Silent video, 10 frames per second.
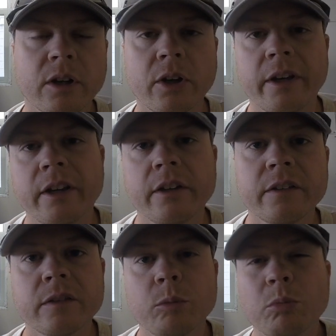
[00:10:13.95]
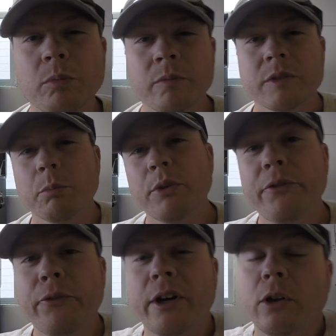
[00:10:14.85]
Okay, and some, some
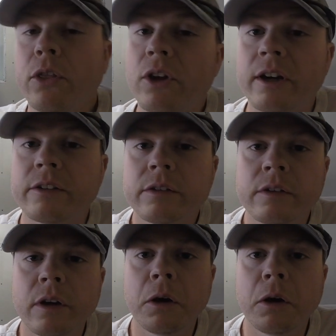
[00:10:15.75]
brief final thoughts.